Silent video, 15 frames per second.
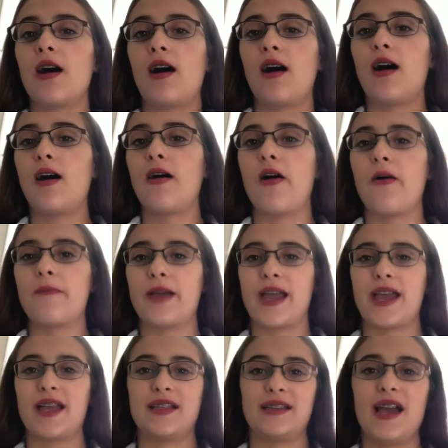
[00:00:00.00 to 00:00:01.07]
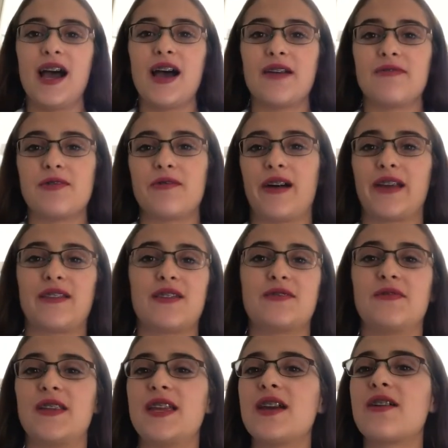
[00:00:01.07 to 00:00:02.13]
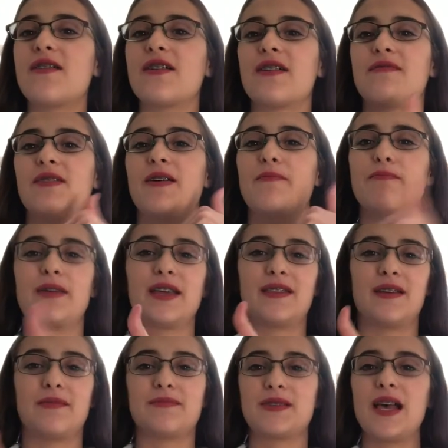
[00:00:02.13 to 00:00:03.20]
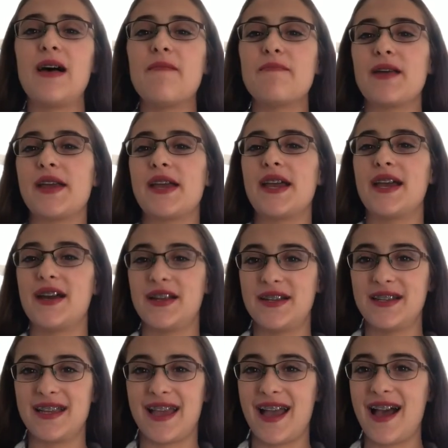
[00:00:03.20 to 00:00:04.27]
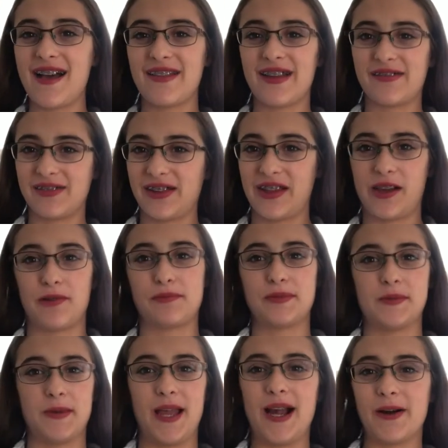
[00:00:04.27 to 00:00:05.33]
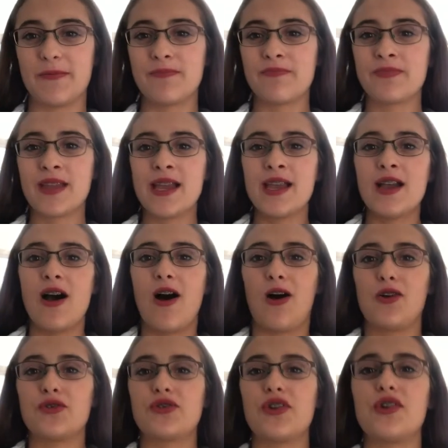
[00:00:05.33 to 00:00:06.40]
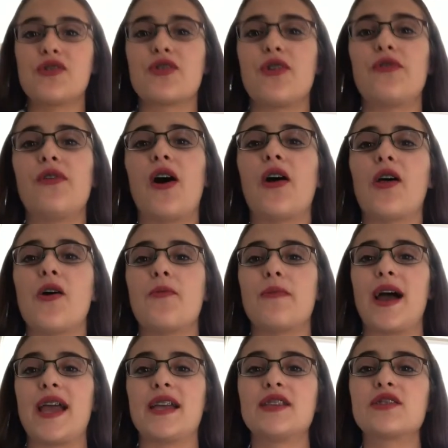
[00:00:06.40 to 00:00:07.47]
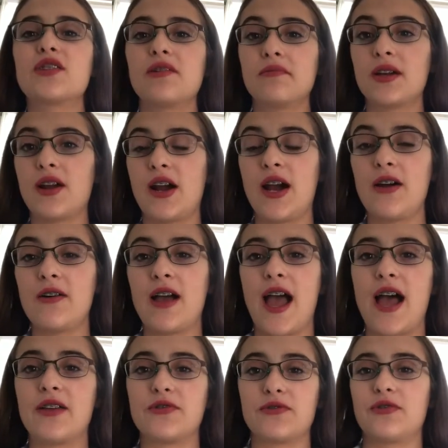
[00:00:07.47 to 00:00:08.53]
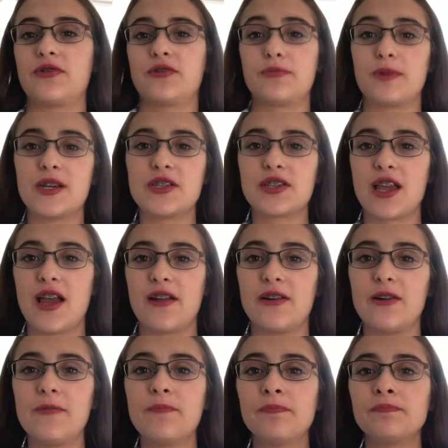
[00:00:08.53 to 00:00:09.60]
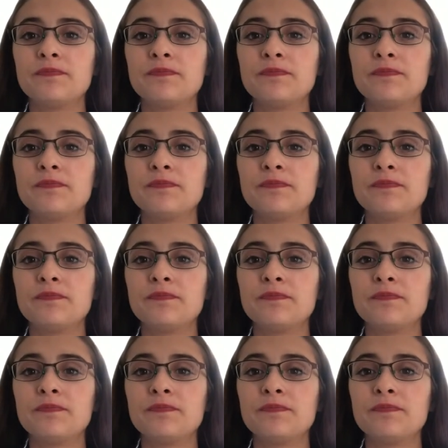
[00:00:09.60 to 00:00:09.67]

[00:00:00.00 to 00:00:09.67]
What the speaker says: And yeah, if you like this video, give it a big thumbs up, and yeah, that really helps me out. Also, go follow my Instagram account at Jordan's Brace Channel.